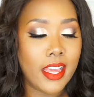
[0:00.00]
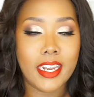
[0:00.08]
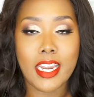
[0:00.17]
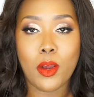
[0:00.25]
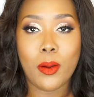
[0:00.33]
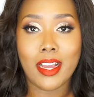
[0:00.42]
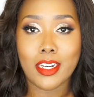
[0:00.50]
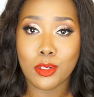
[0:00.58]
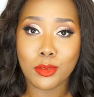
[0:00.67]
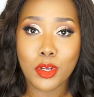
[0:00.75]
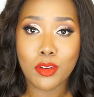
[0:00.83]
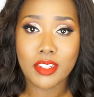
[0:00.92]
Now, I
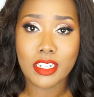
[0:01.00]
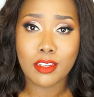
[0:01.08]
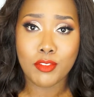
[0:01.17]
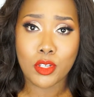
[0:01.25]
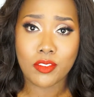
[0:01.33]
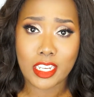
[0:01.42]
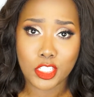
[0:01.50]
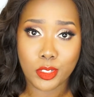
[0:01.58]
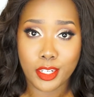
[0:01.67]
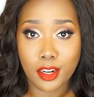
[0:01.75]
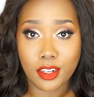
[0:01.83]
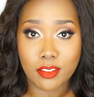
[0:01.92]
don't know if any of you have
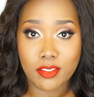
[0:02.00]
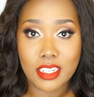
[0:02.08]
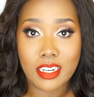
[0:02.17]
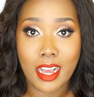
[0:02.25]
actually heard of it.